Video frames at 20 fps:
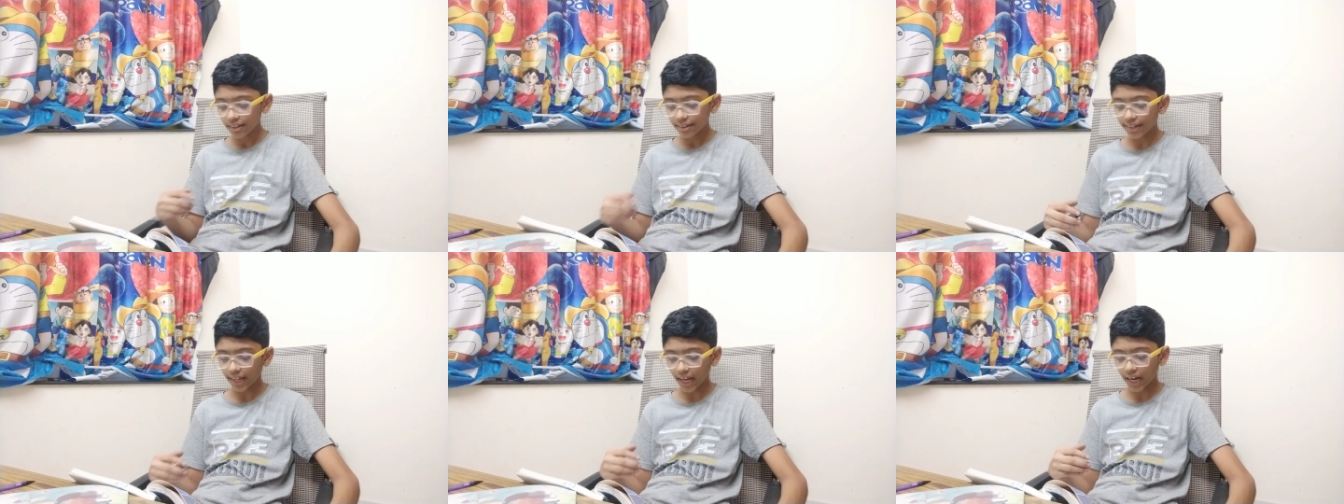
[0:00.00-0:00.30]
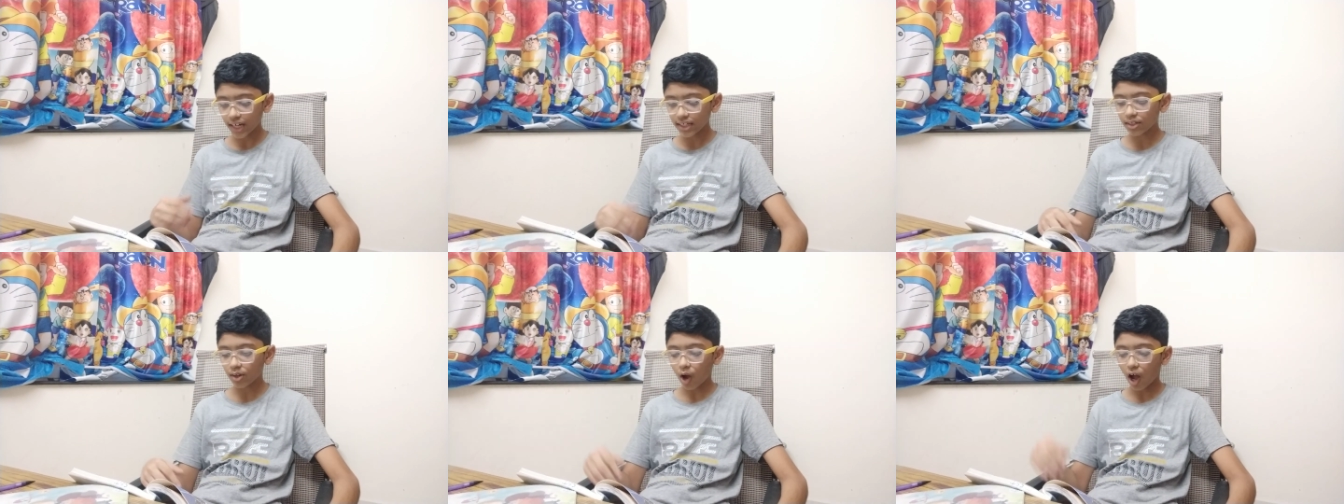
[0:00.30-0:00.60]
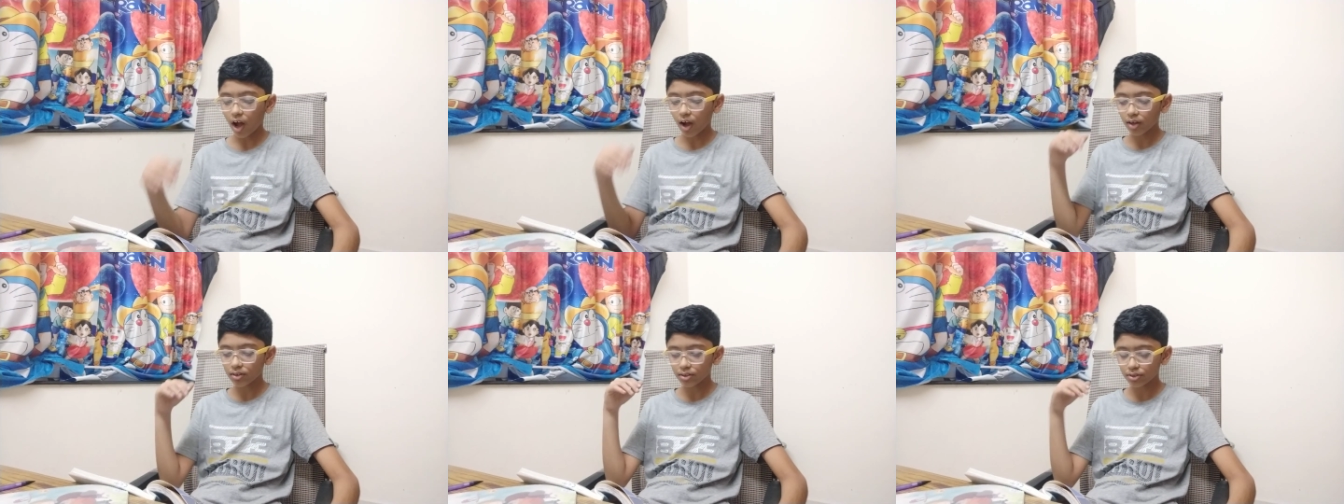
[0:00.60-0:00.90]
they are the
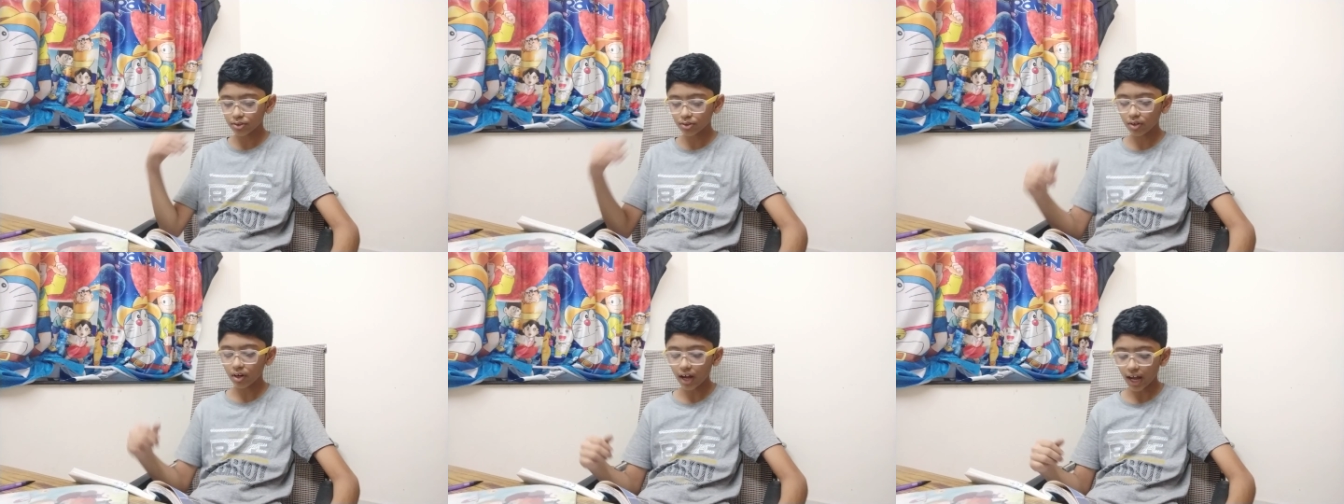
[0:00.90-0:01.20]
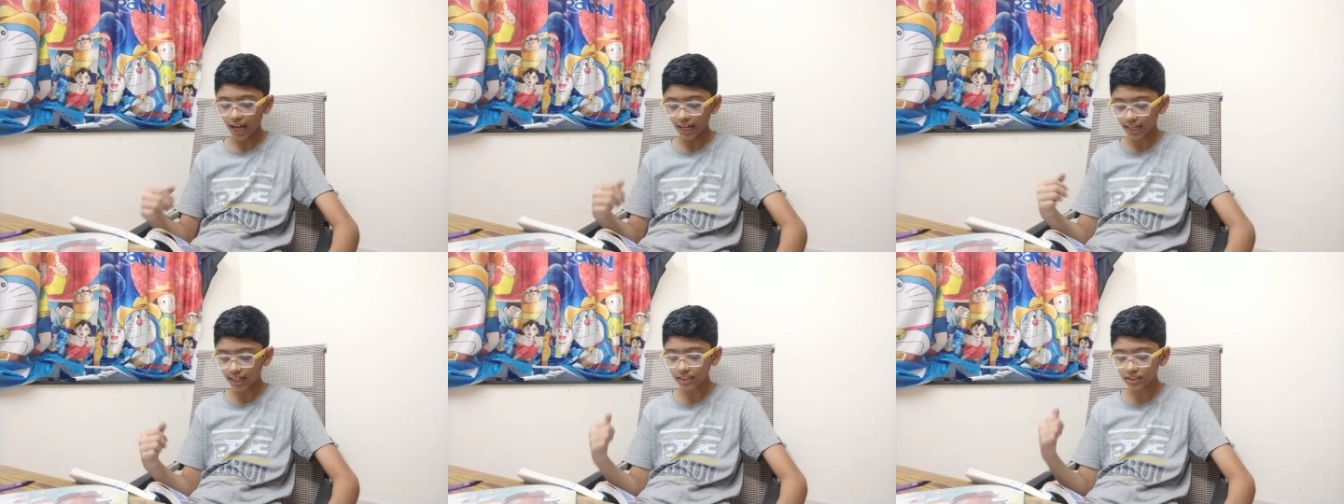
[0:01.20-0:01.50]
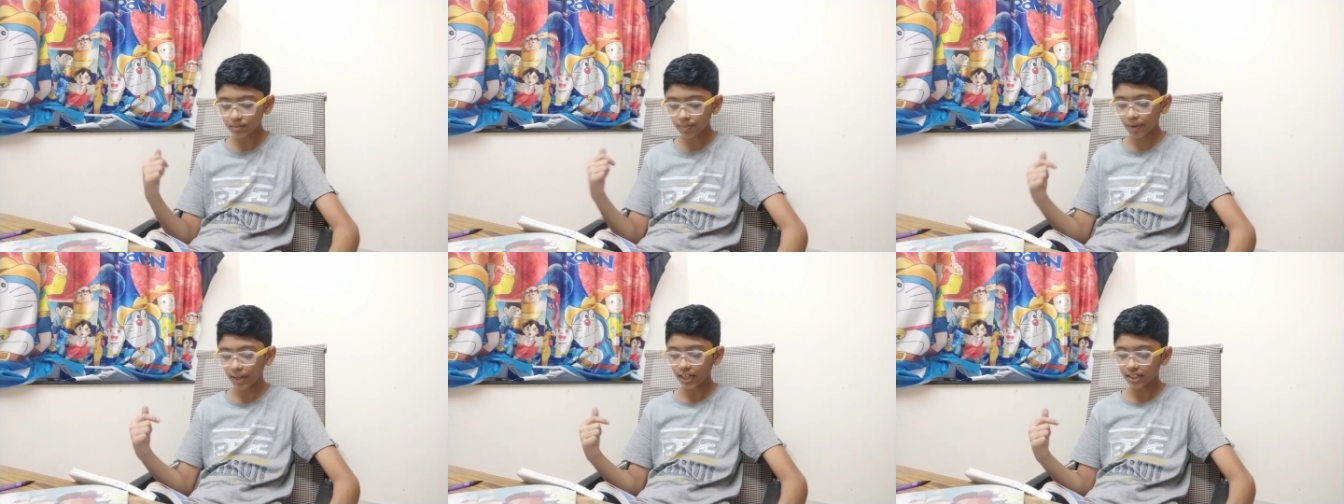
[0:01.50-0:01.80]
2
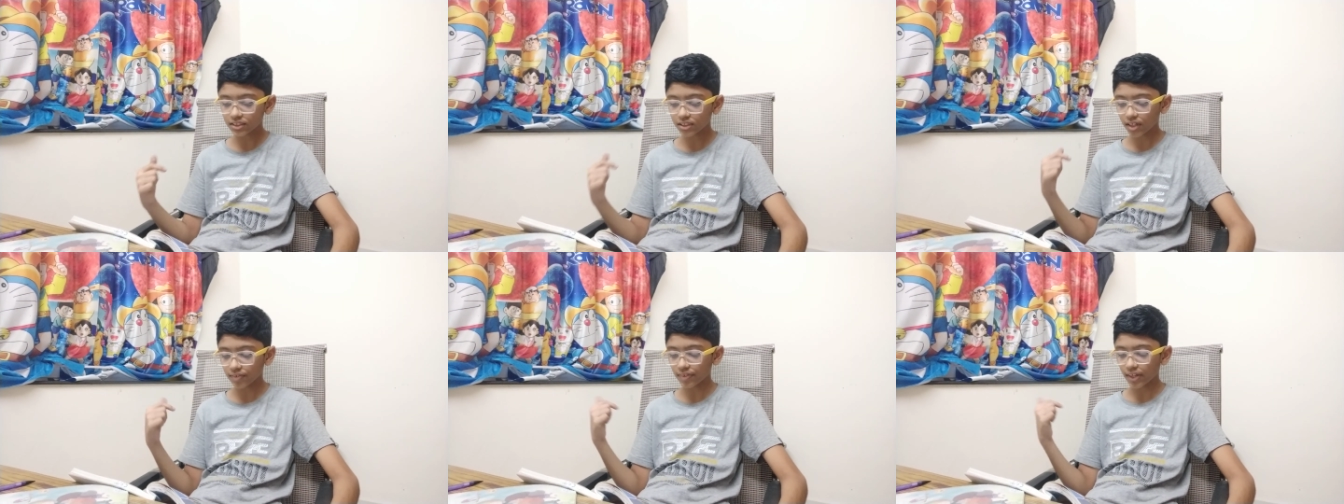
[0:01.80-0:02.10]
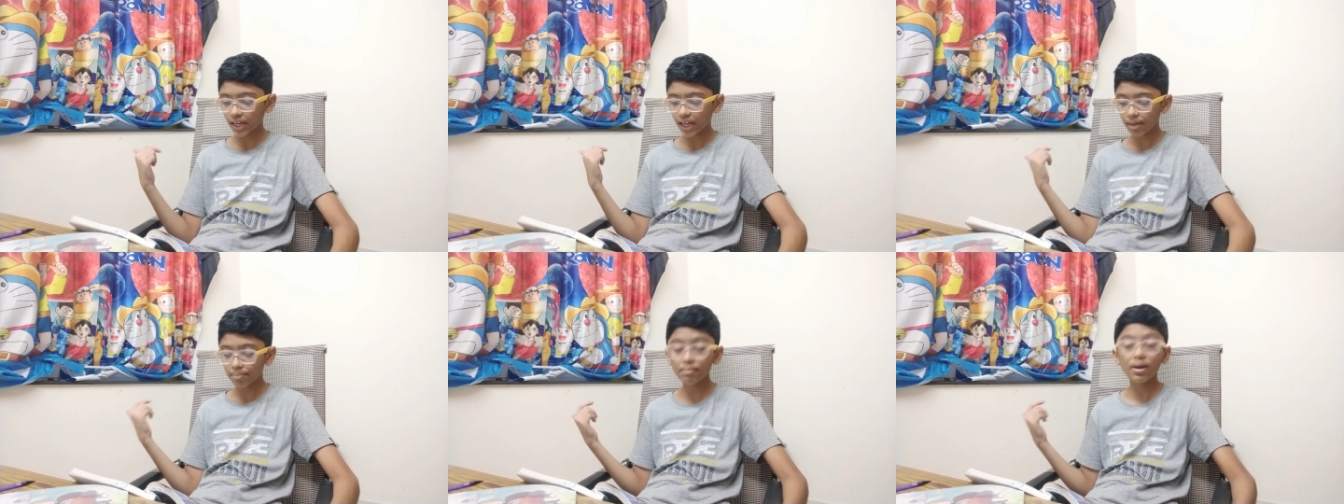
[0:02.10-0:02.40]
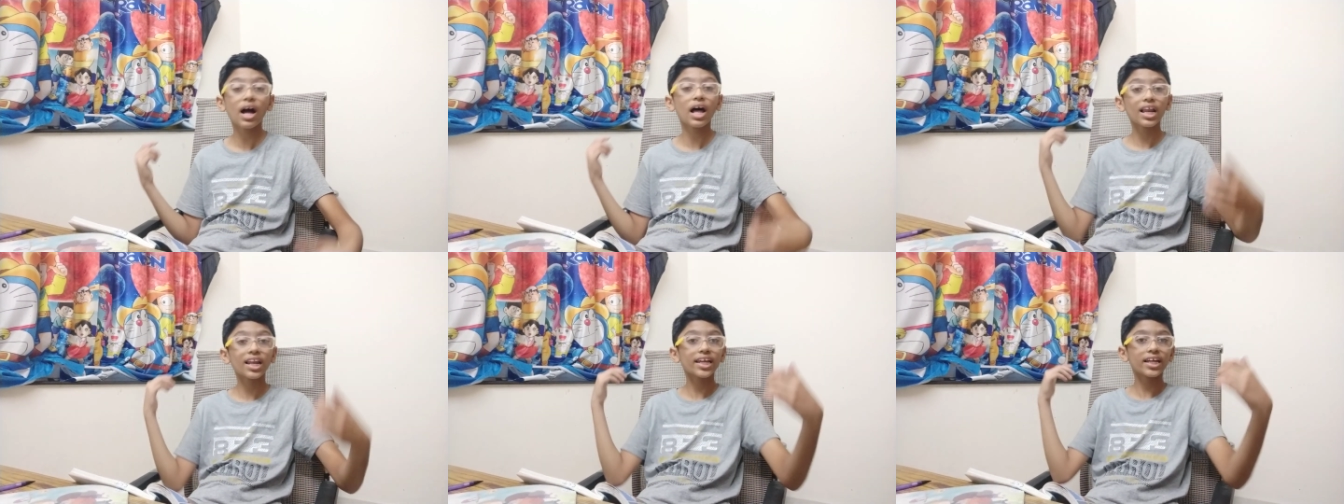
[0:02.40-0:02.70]
highest peaks of the
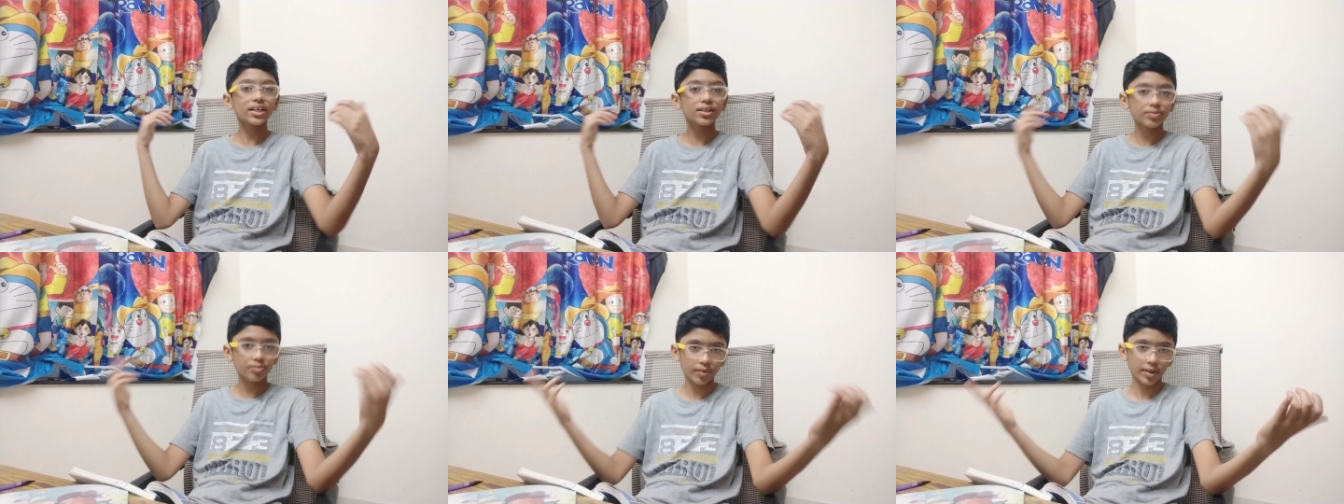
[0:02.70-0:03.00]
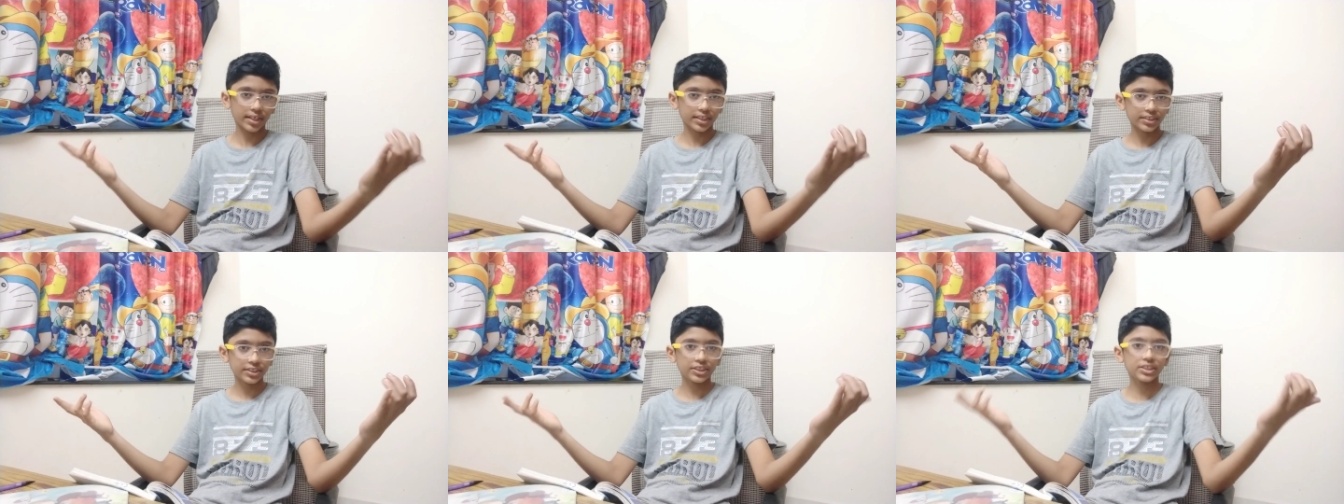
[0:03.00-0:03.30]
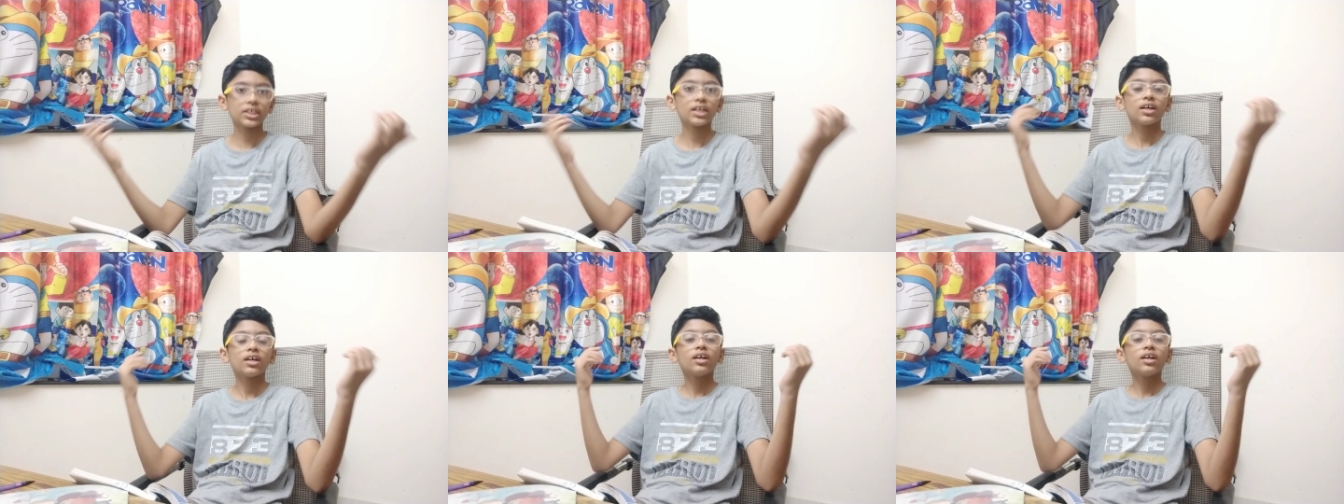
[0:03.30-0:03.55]
Himalayan range.